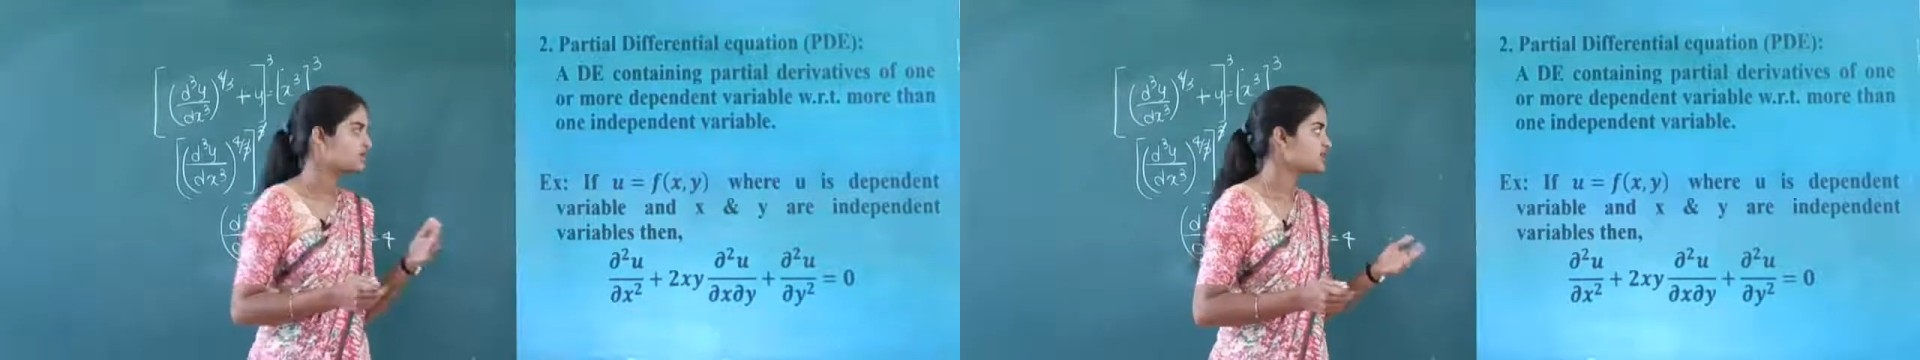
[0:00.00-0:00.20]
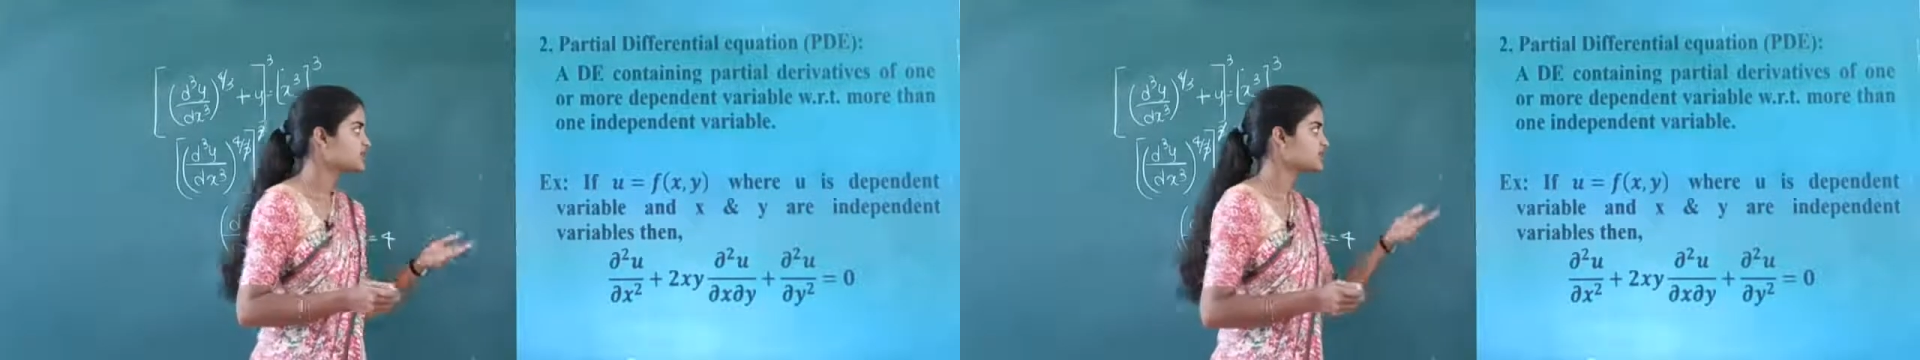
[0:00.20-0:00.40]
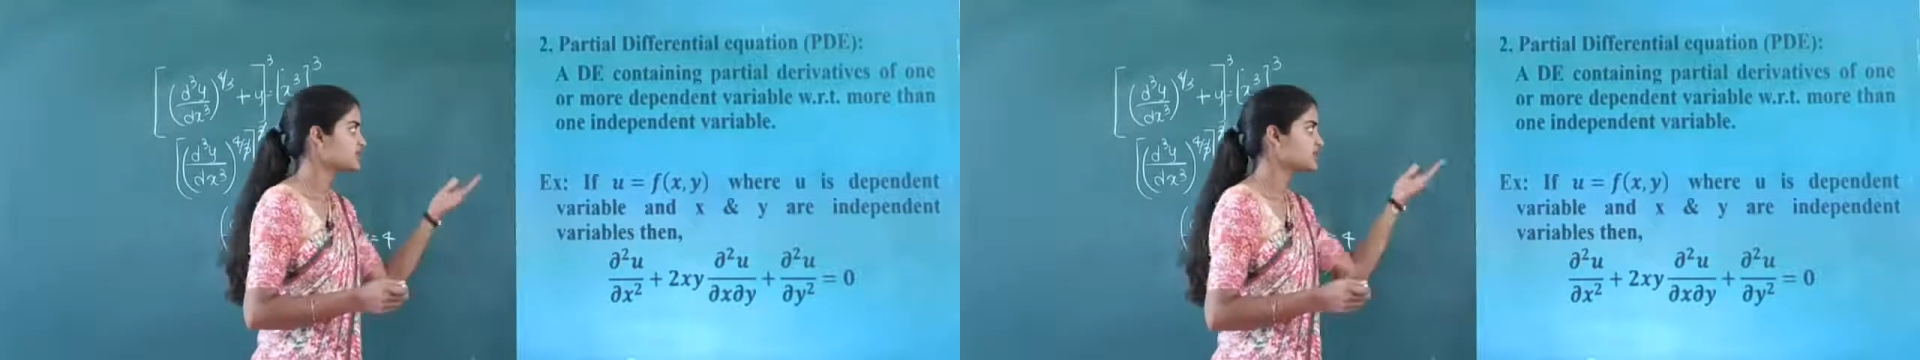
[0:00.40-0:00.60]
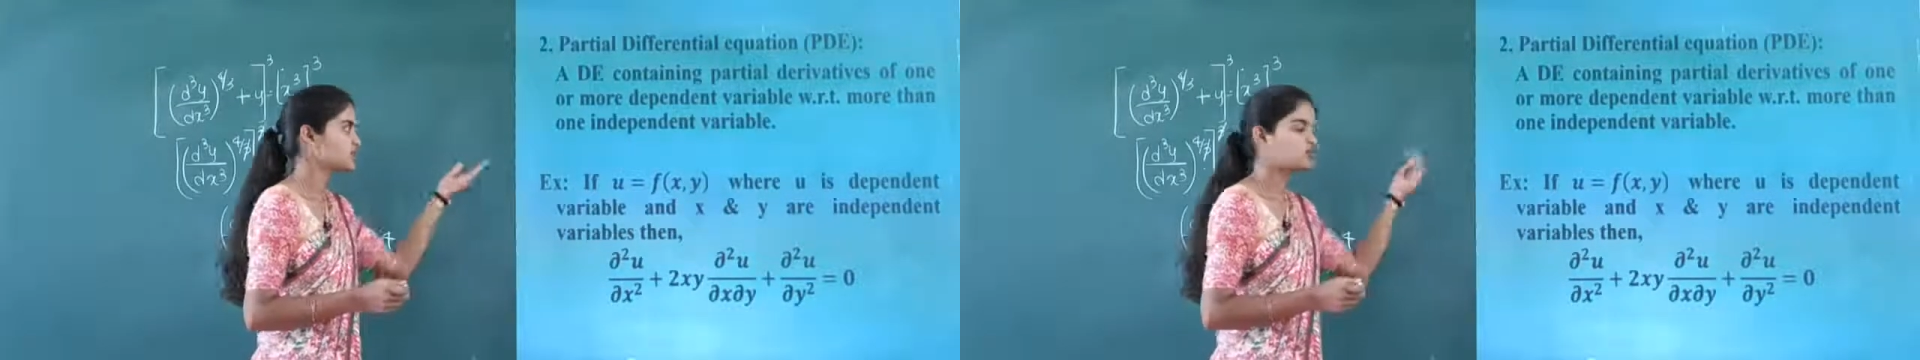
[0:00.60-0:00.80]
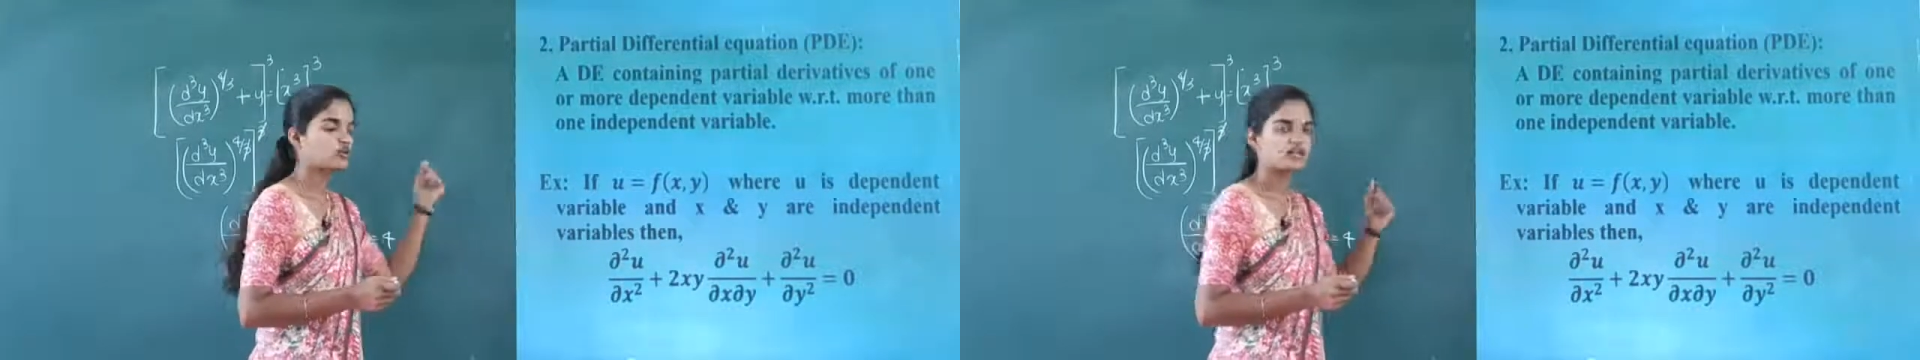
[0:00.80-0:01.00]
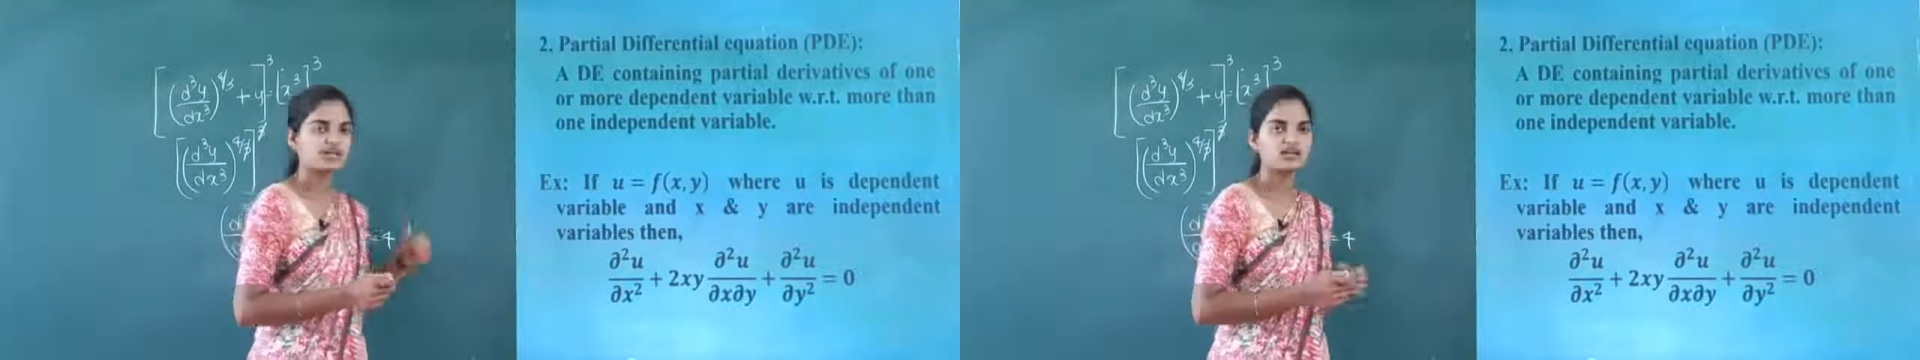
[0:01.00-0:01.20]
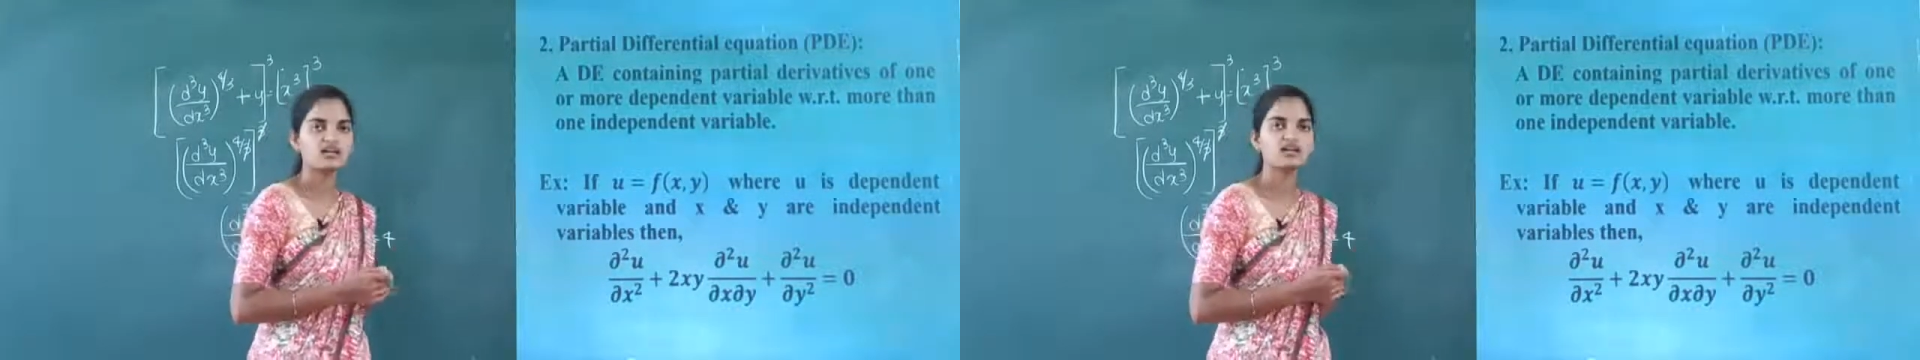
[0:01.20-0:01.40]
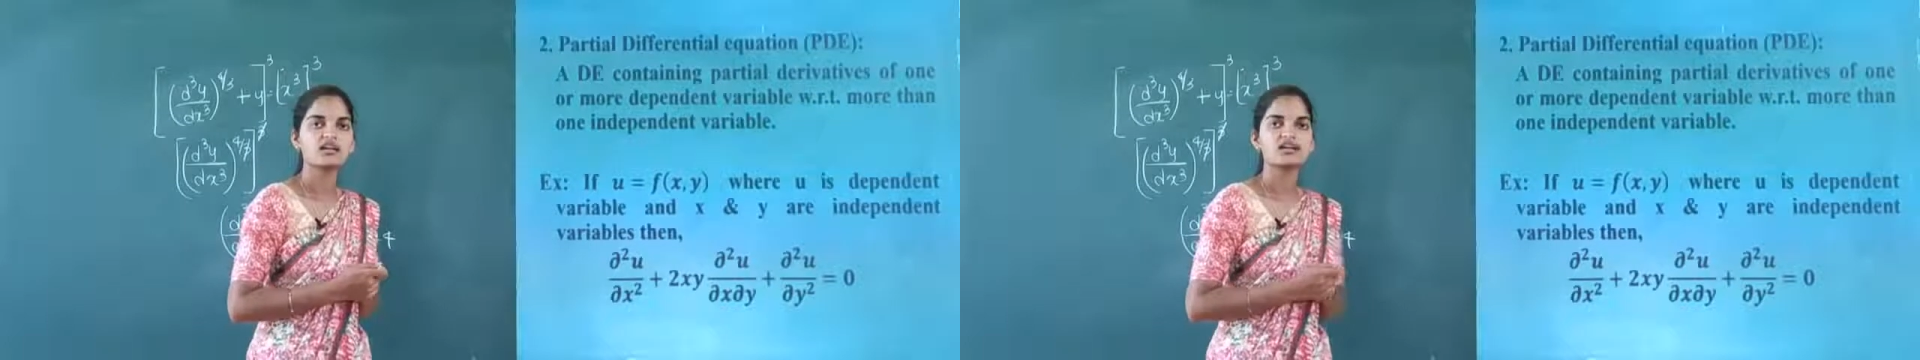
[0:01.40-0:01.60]
Yes, that is what here
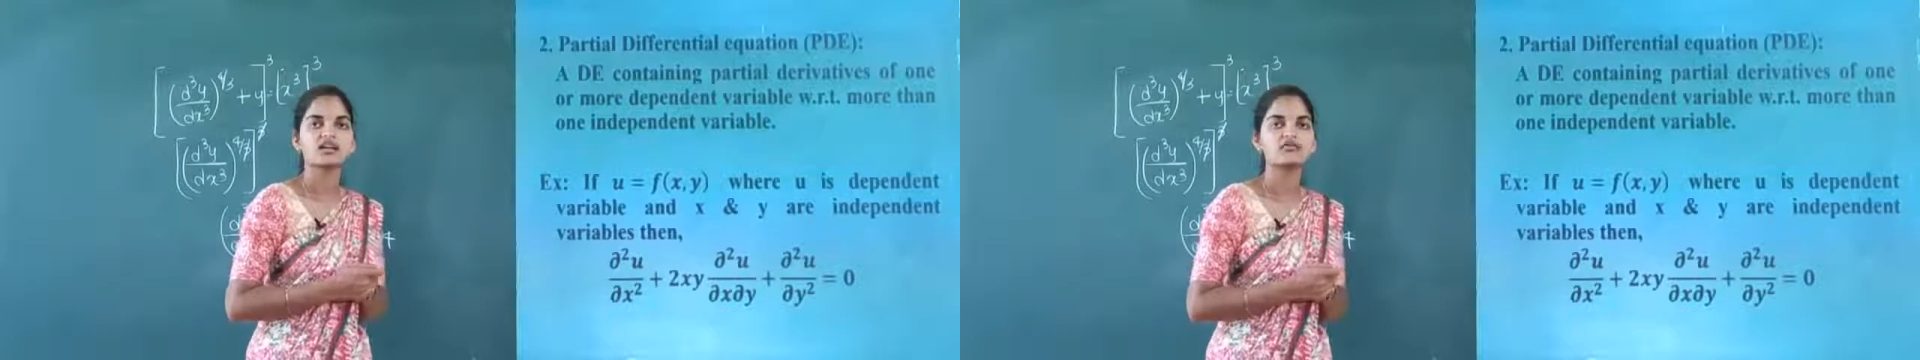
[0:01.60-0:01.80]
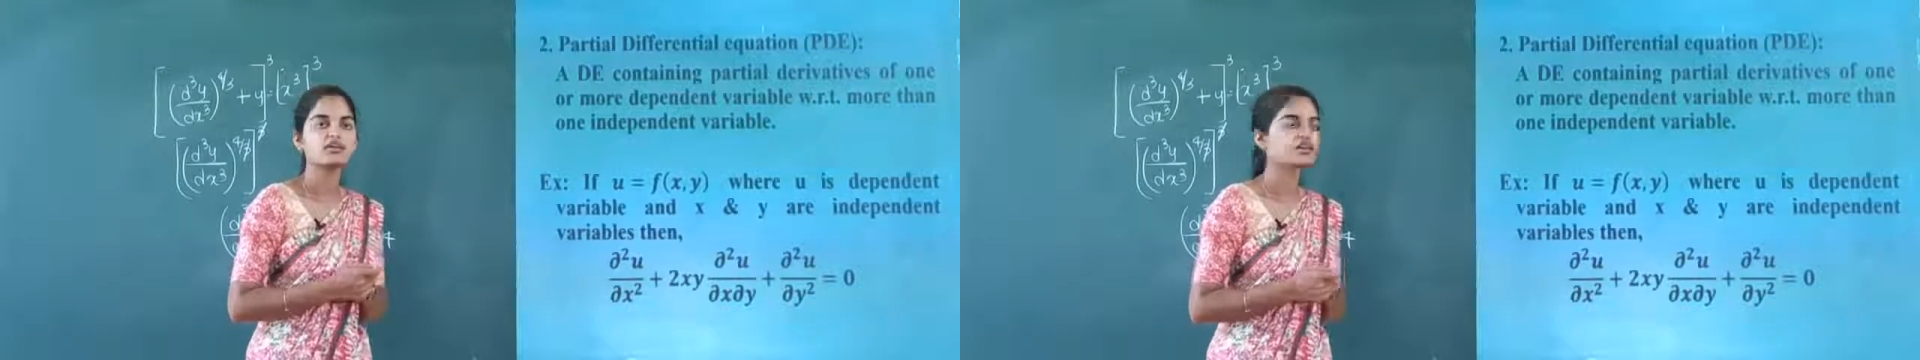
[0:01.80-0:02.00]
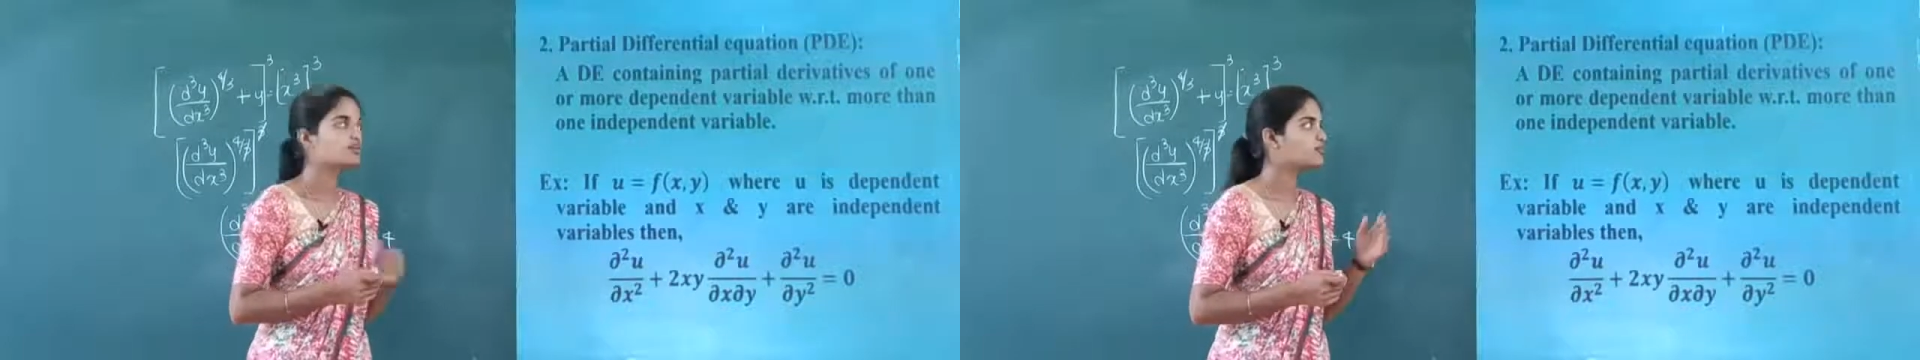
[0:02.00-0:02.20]
our